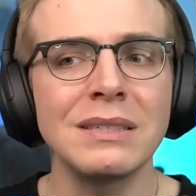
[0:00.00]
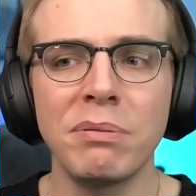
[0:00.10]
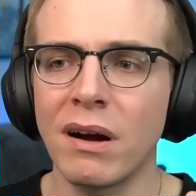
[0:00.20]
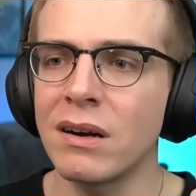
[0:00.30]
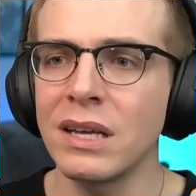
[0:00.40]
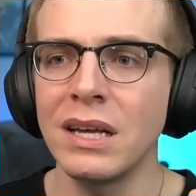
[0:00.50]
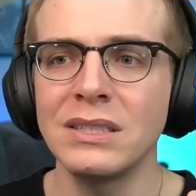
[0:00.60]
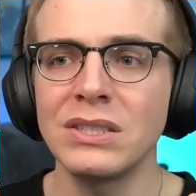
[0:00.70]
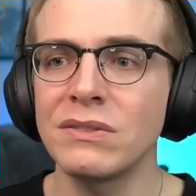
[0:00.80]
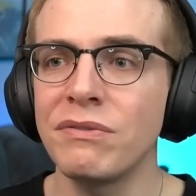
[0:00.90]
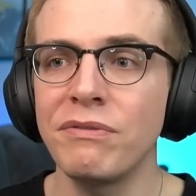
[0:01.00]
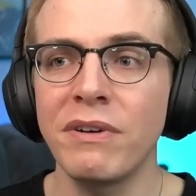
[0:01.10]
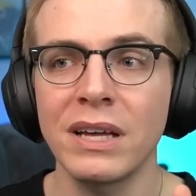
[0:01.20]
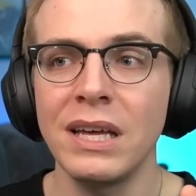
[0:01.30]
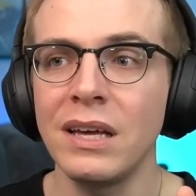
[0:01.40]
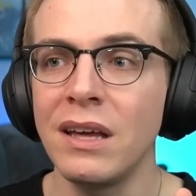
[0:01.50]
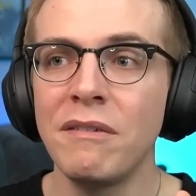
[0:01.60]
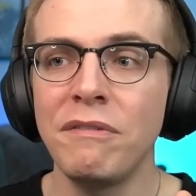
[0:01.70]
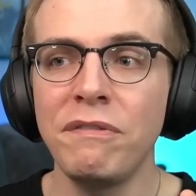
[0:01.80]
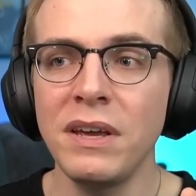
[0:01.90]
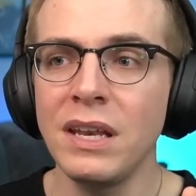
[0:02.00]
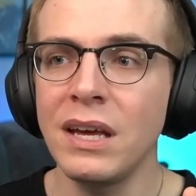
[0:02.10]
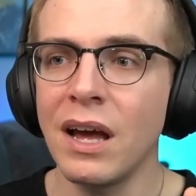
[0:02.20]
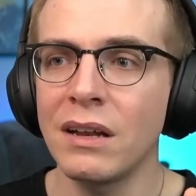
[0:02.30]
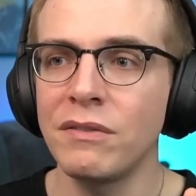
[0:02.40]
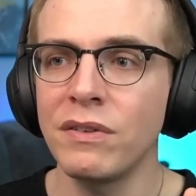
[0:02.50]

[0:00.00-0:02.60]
this party is just feeding on